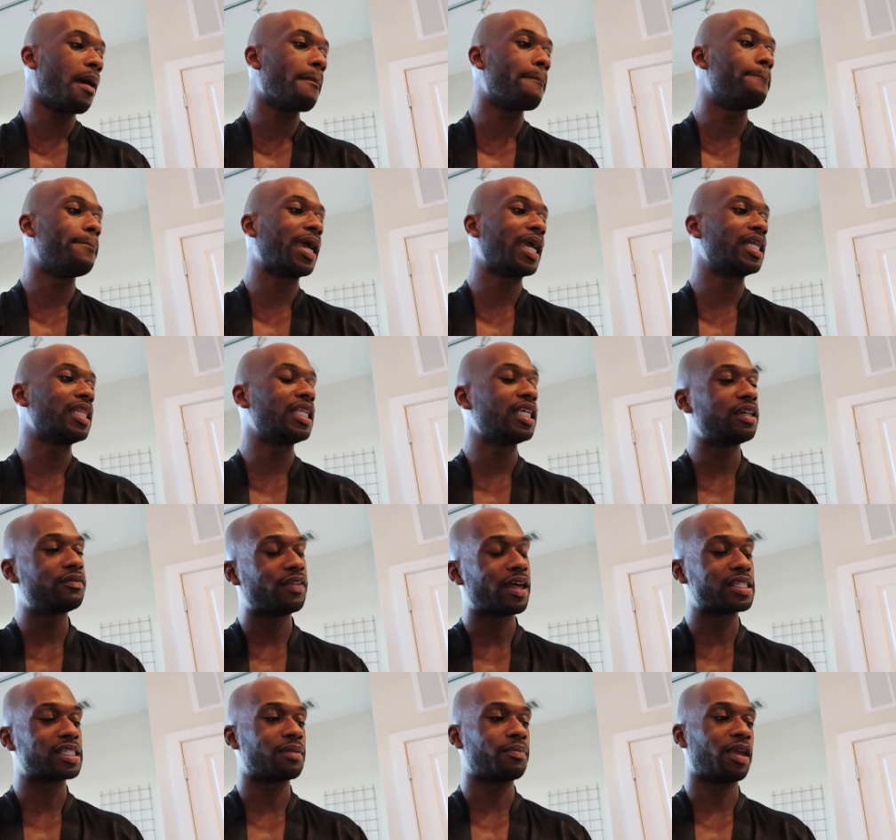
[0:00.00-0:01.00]
Bay leaf,
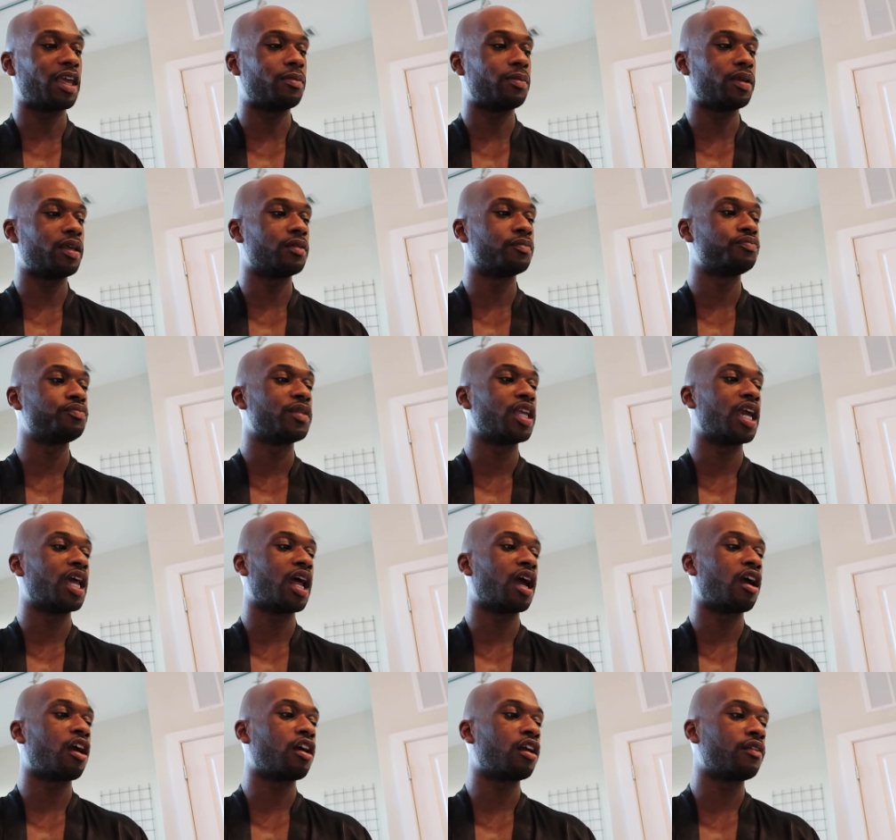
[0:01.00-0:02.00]
that's a maybe. And
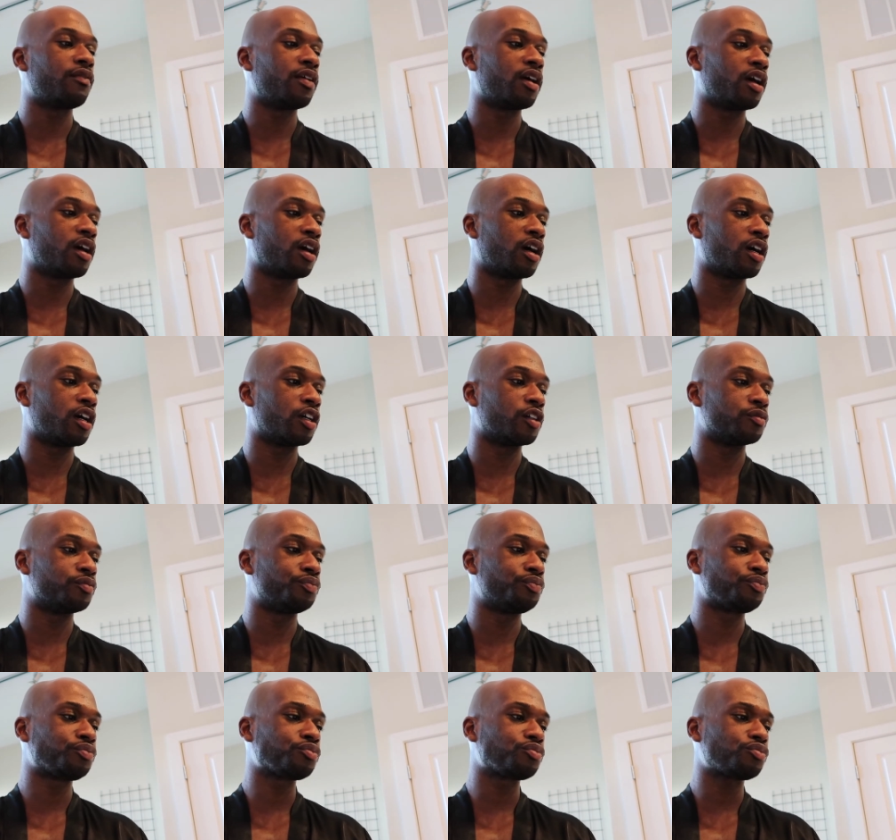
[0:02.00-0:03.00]
I heard of
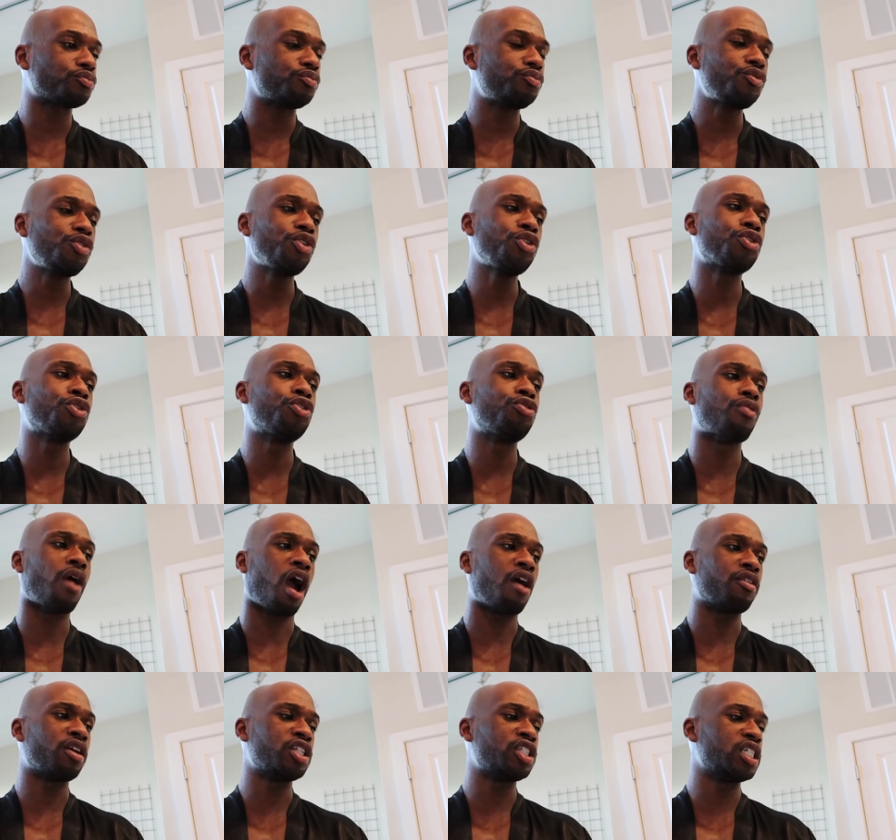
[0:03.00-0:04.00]
a
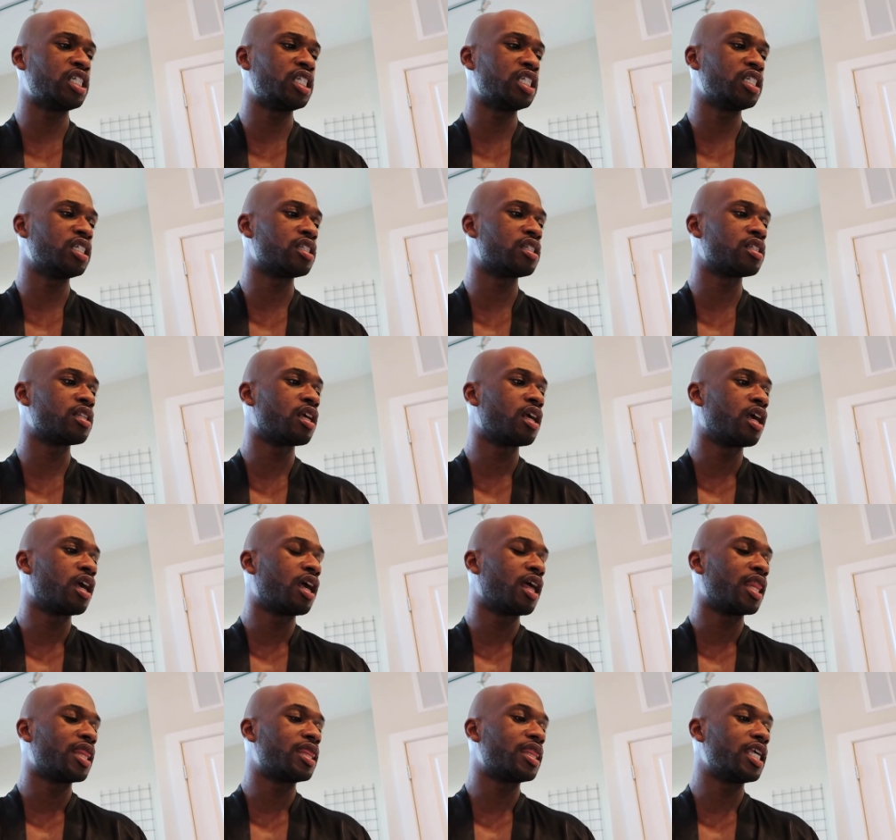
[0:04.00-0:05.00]
Guarara cheese.
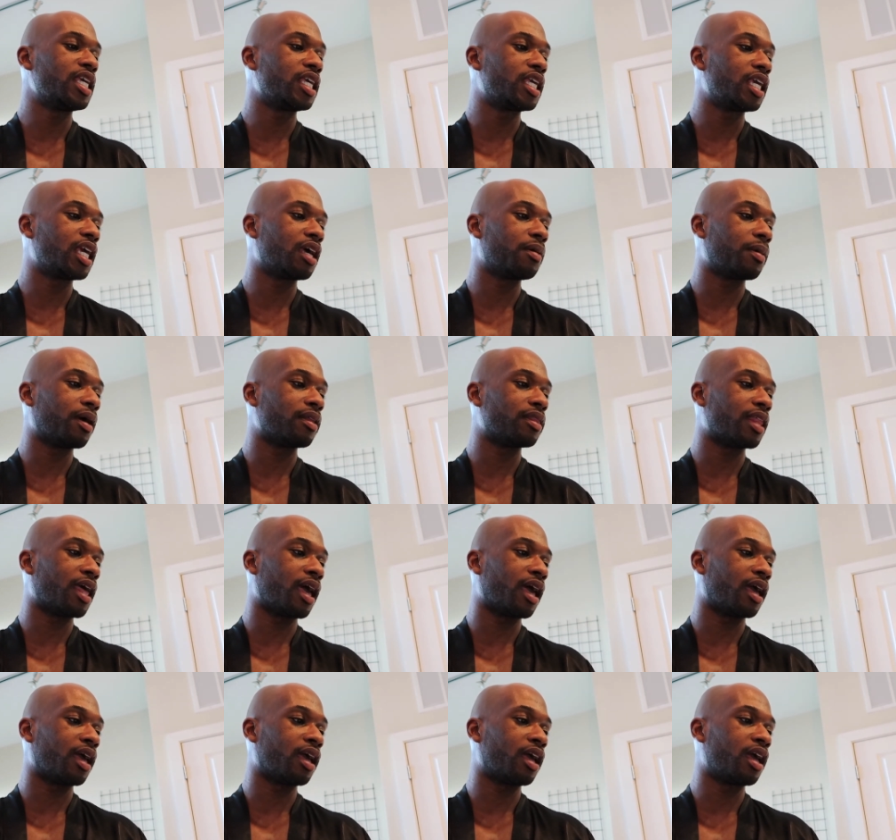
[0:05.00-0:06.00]
Thinking about
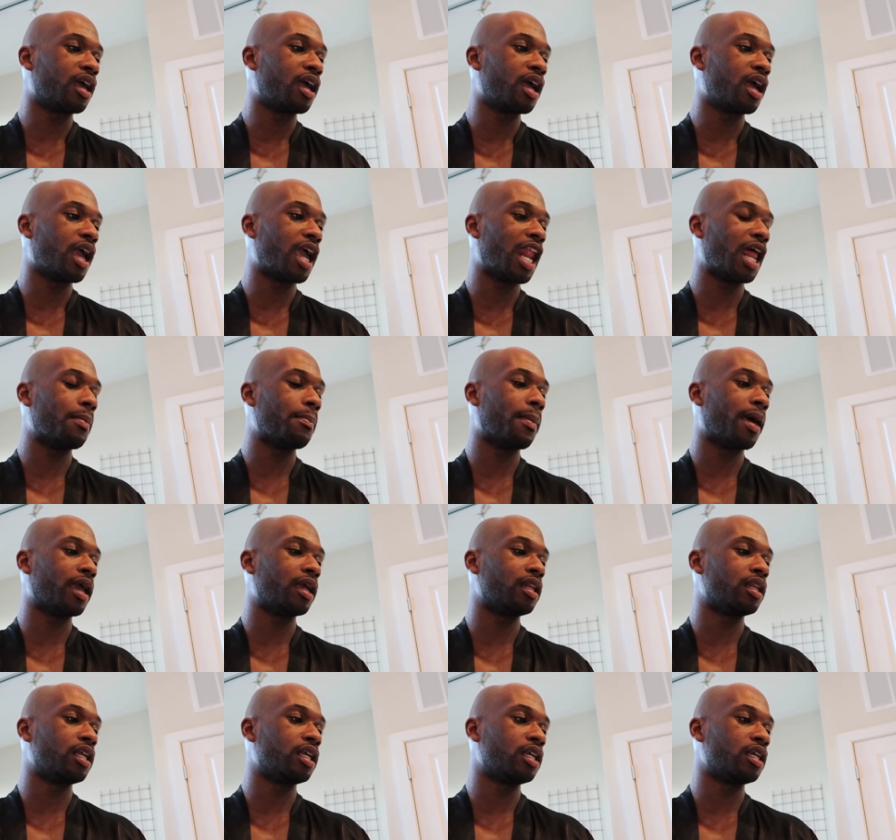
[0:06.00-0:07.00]
that, and I
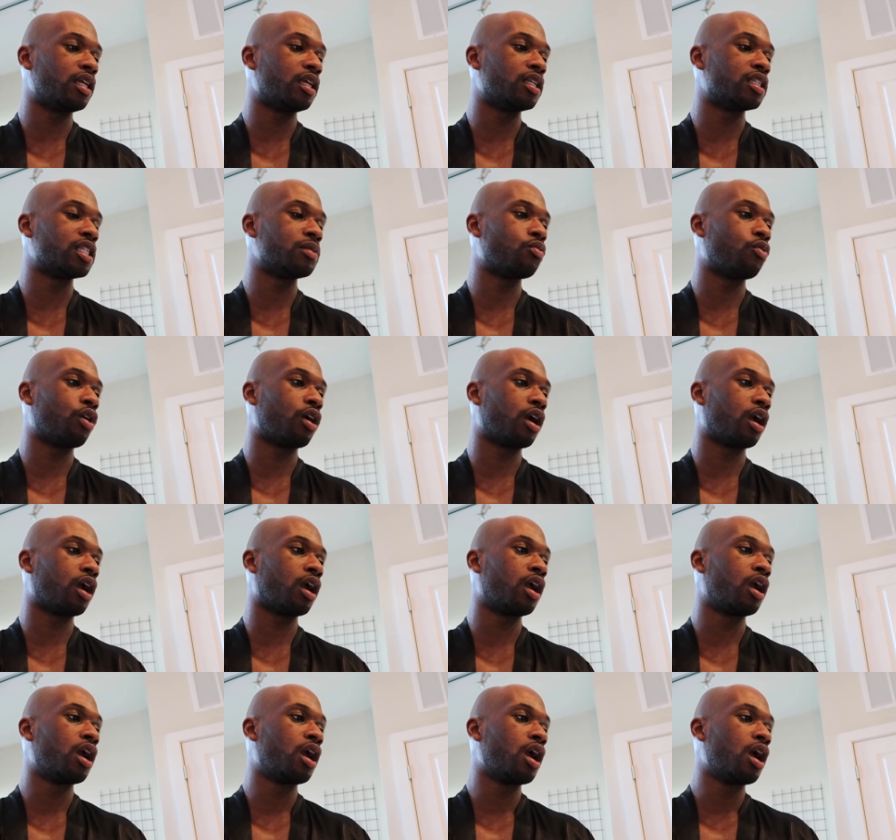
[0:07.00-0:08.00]
might need some more
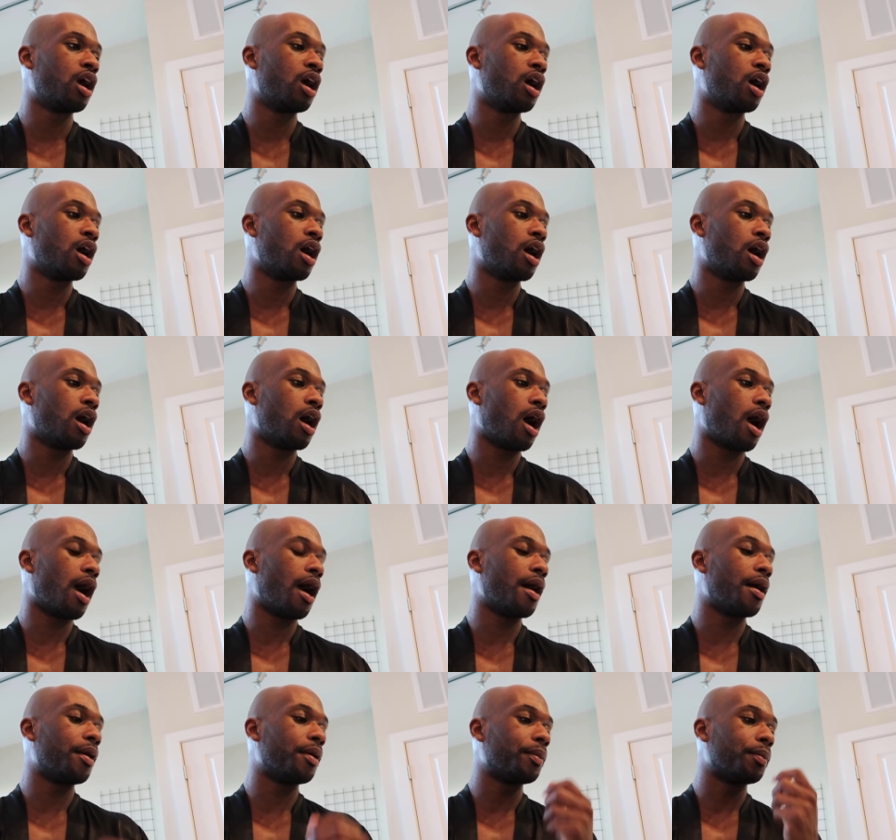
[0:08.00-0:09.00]

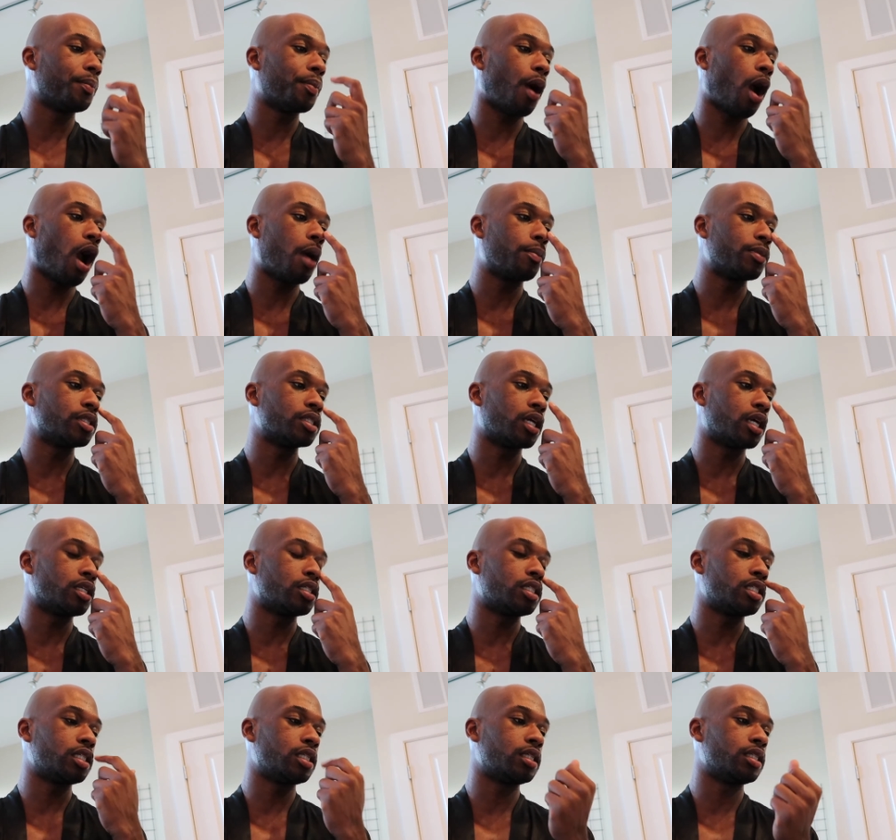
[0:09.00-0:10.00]
Parmesan
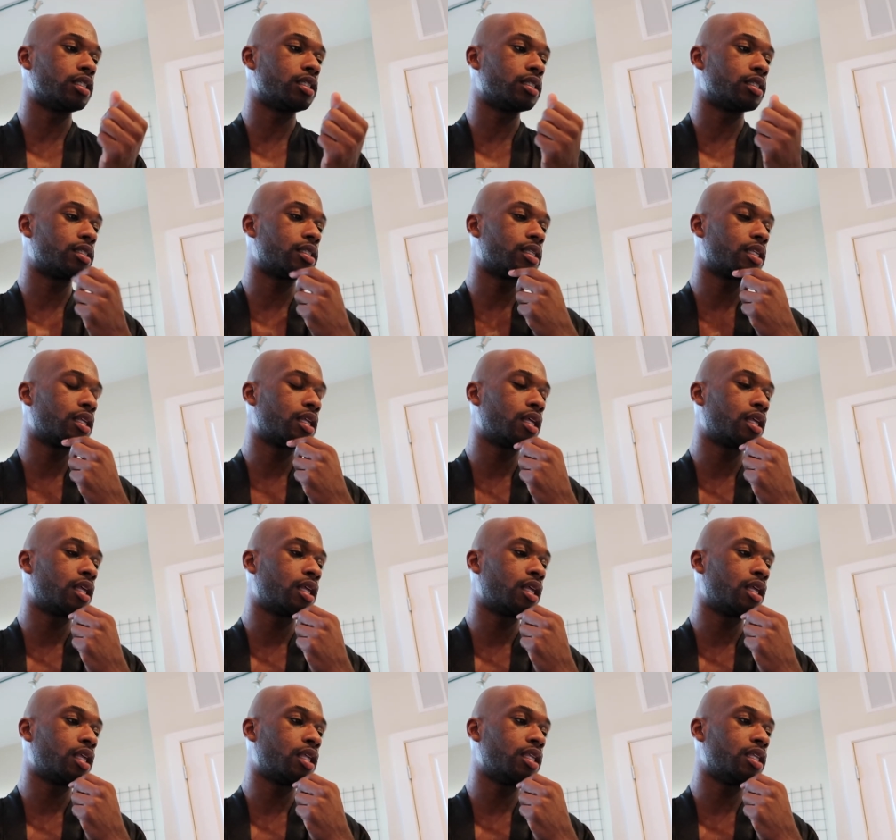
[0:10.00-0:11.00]
cheese.
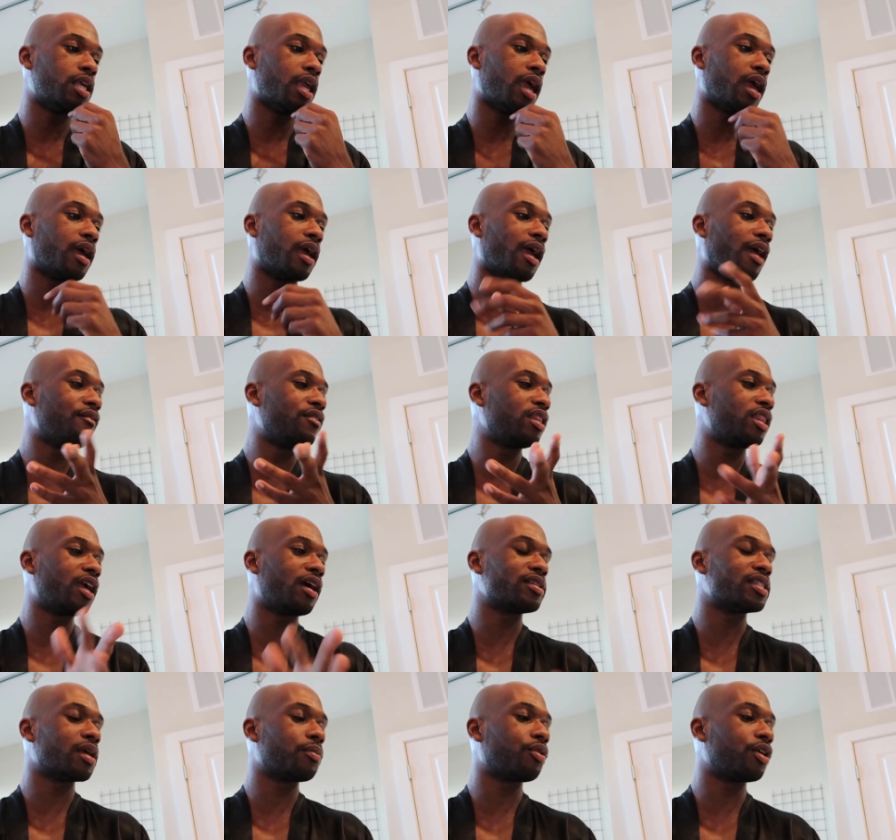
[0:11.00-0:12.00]
Yeah, everything
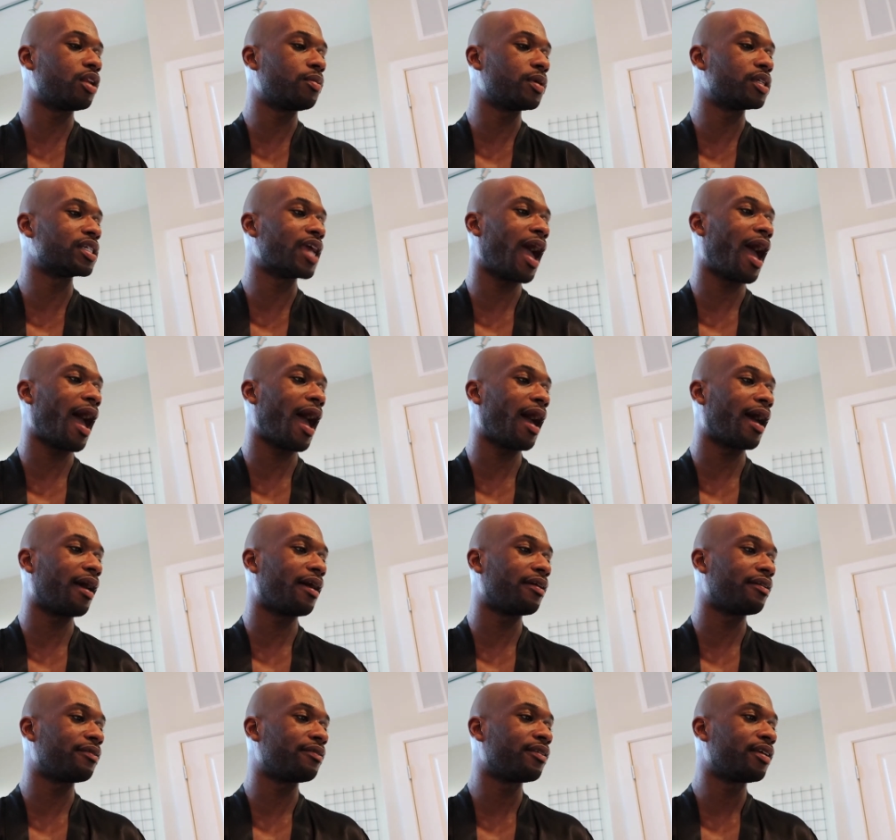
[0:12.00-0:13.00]
else I pretty much
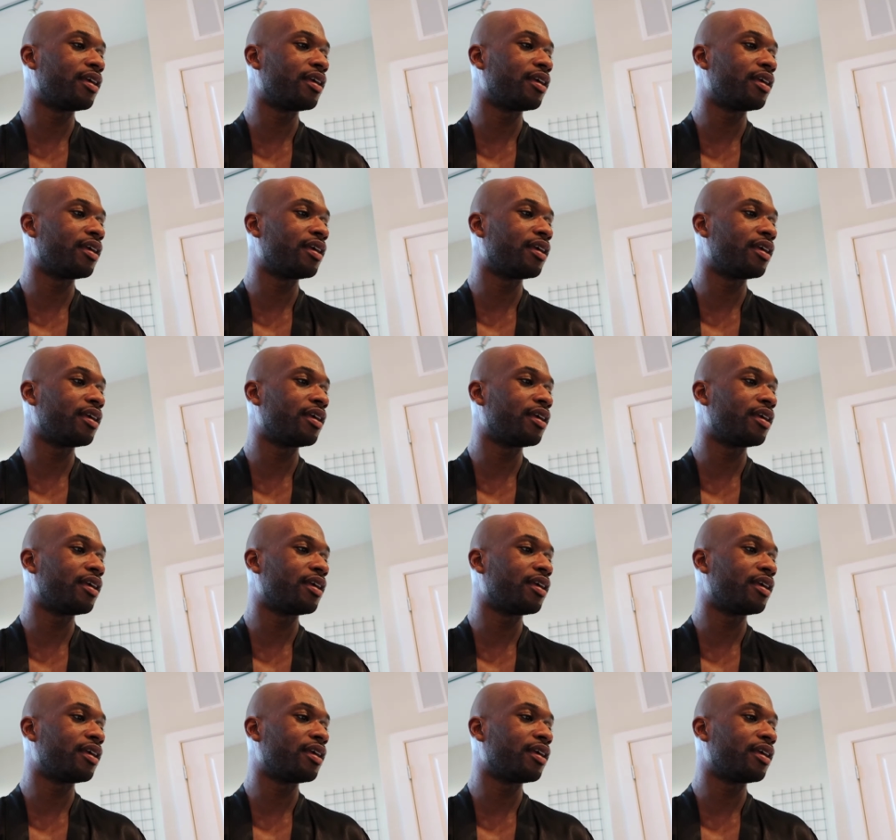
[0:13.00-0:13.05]
have.